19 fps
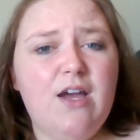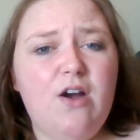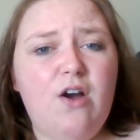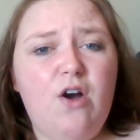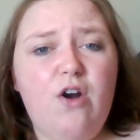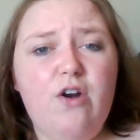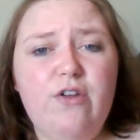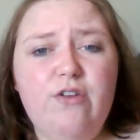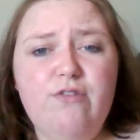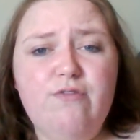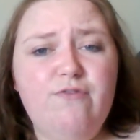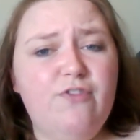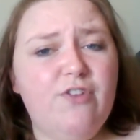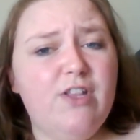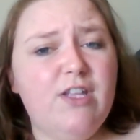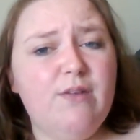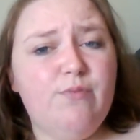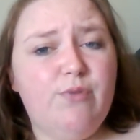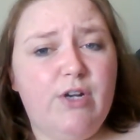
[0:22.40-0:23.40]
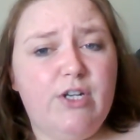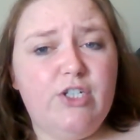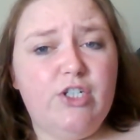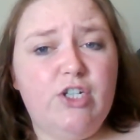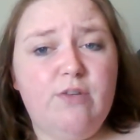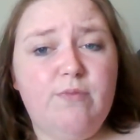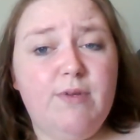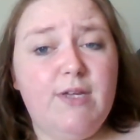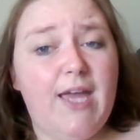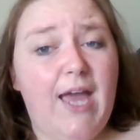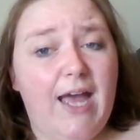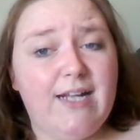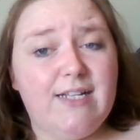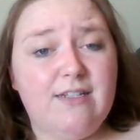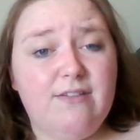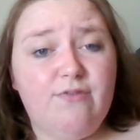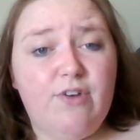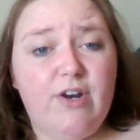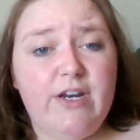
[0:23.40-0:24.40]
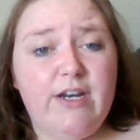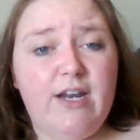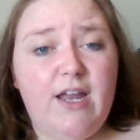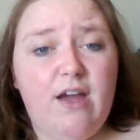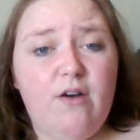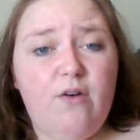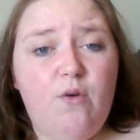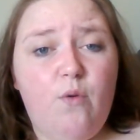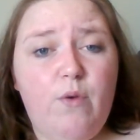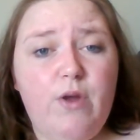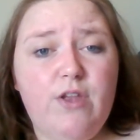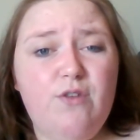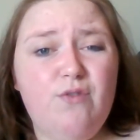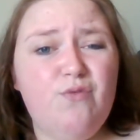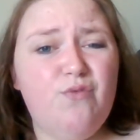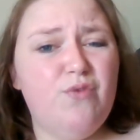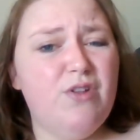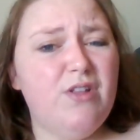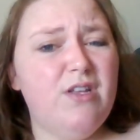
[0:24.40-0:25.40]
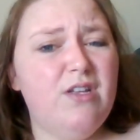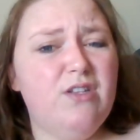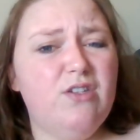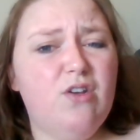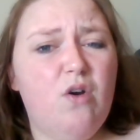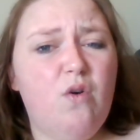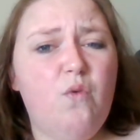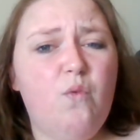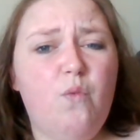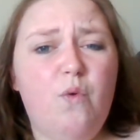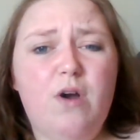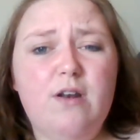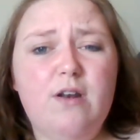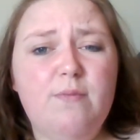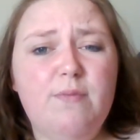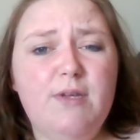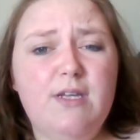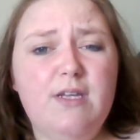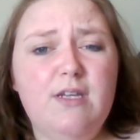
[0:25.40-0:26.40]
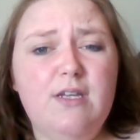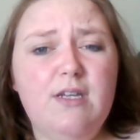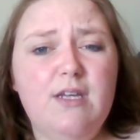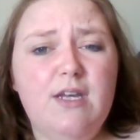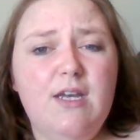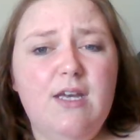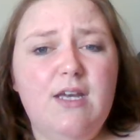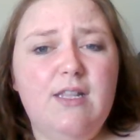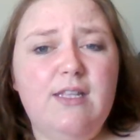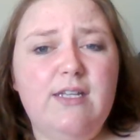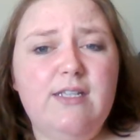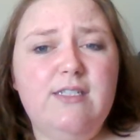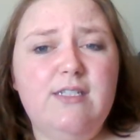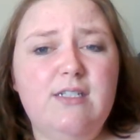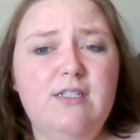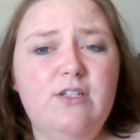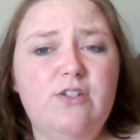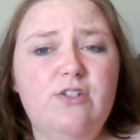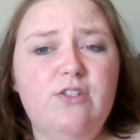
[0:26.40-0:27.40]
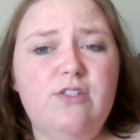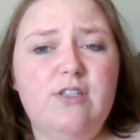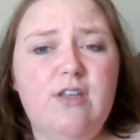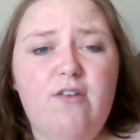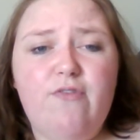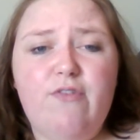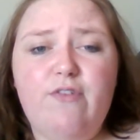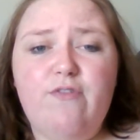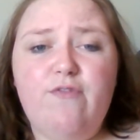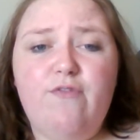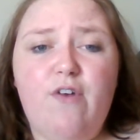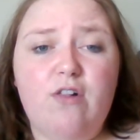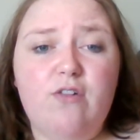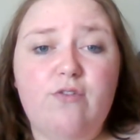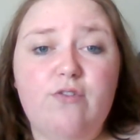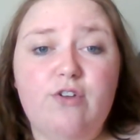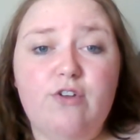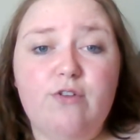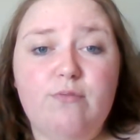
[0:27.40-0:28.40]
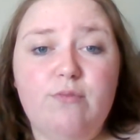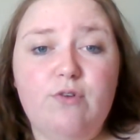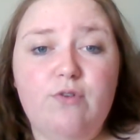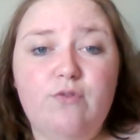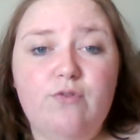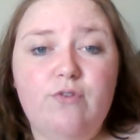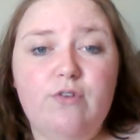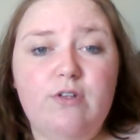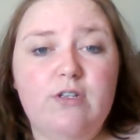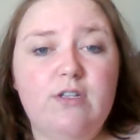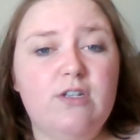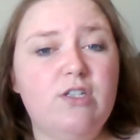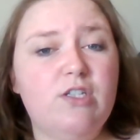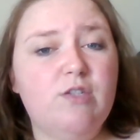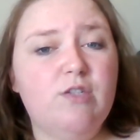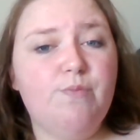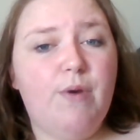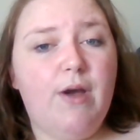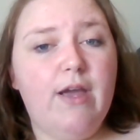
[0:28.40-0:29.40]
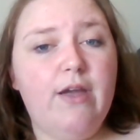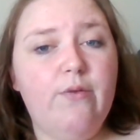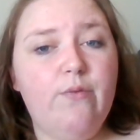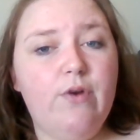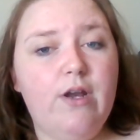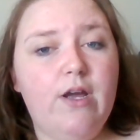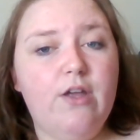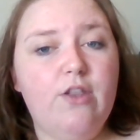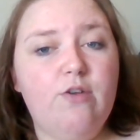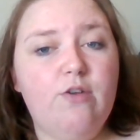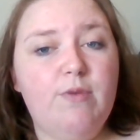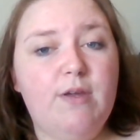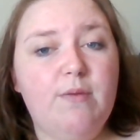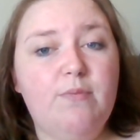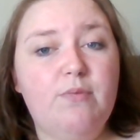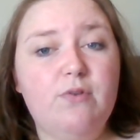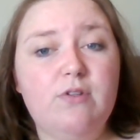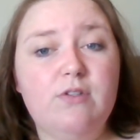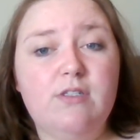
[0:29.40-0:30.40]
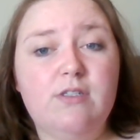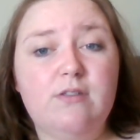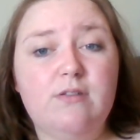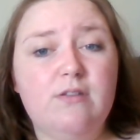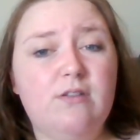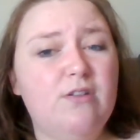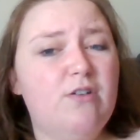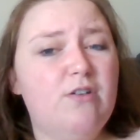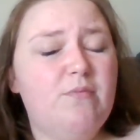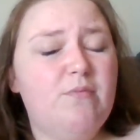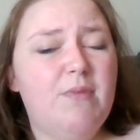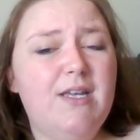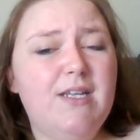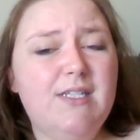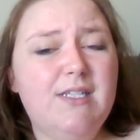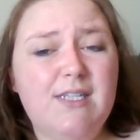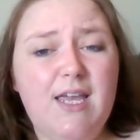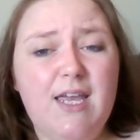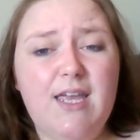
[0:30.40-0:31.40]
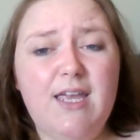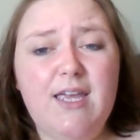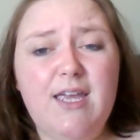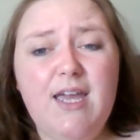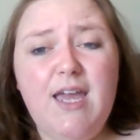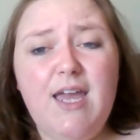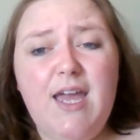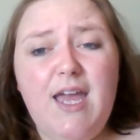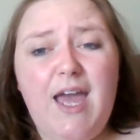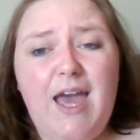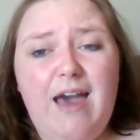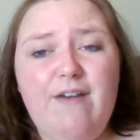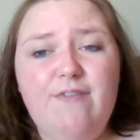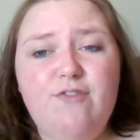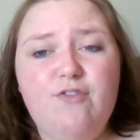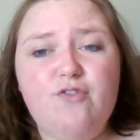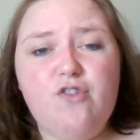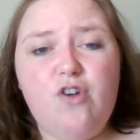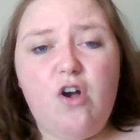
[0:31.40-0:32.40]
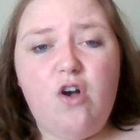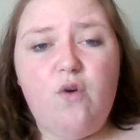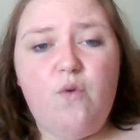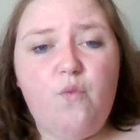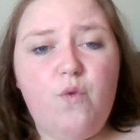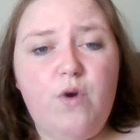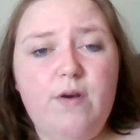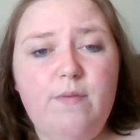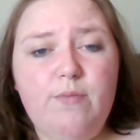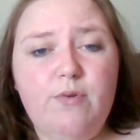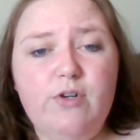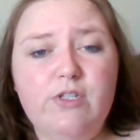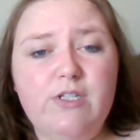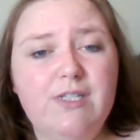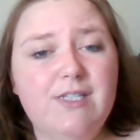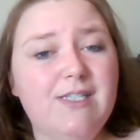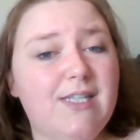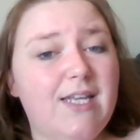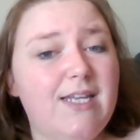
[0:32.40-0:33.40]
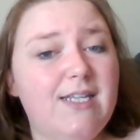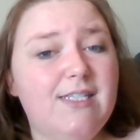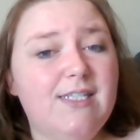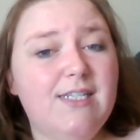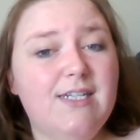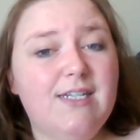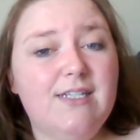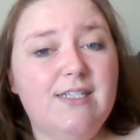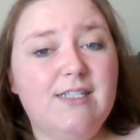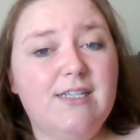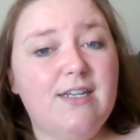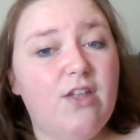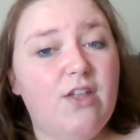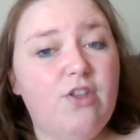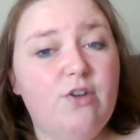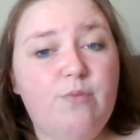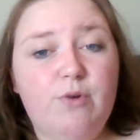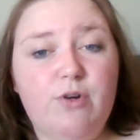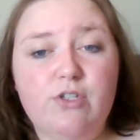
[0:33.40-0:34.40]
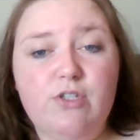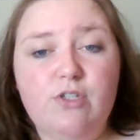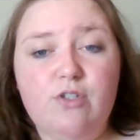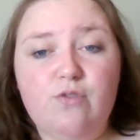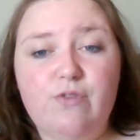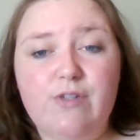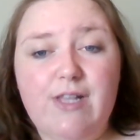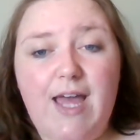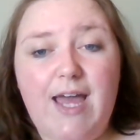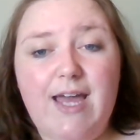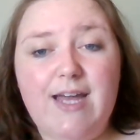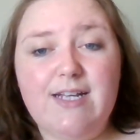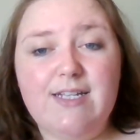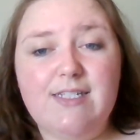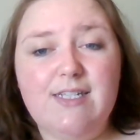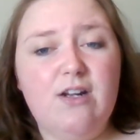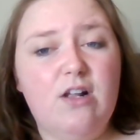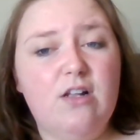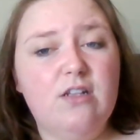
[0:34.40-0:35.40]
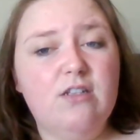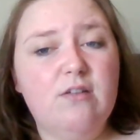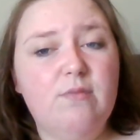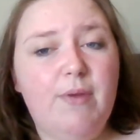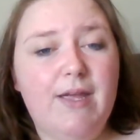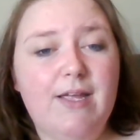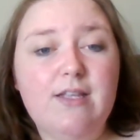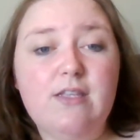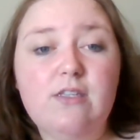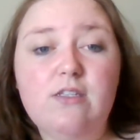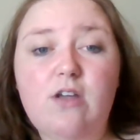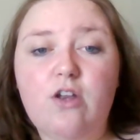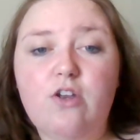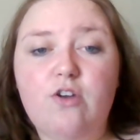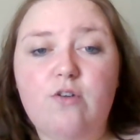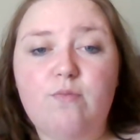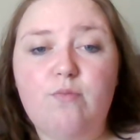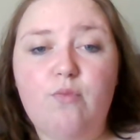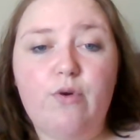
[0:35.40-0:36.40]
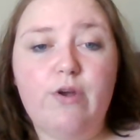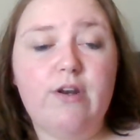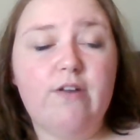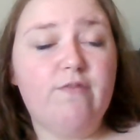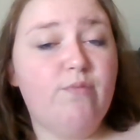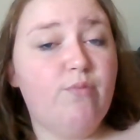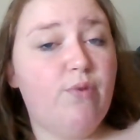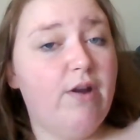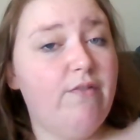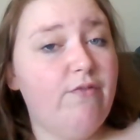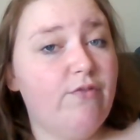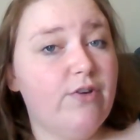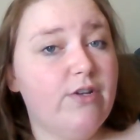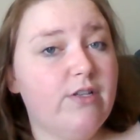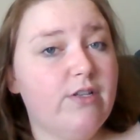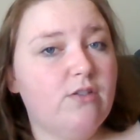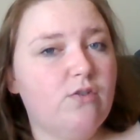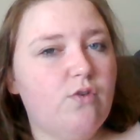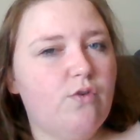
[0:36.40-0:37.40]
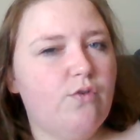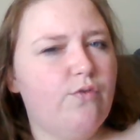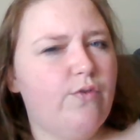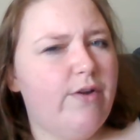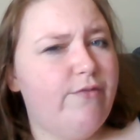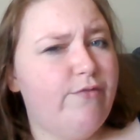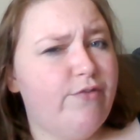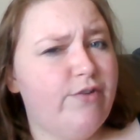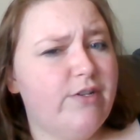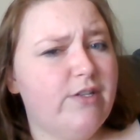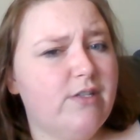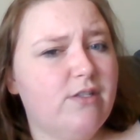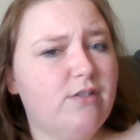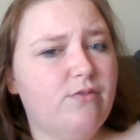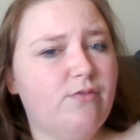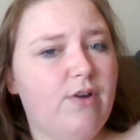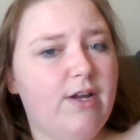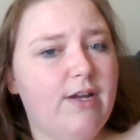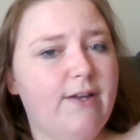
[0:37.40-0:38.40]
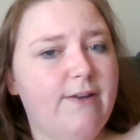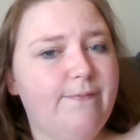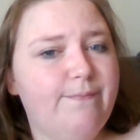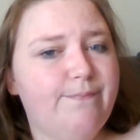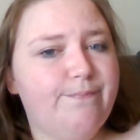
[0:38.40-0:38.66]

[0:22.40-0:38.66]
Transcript: are you feeling pressure to be active right now when you really don't want to be? Listen to yourself and follow your mood. Despite what other people, you know, may say, after all, one person's lazy is another person's relaxed. It all depends on your point of preference or reference, right?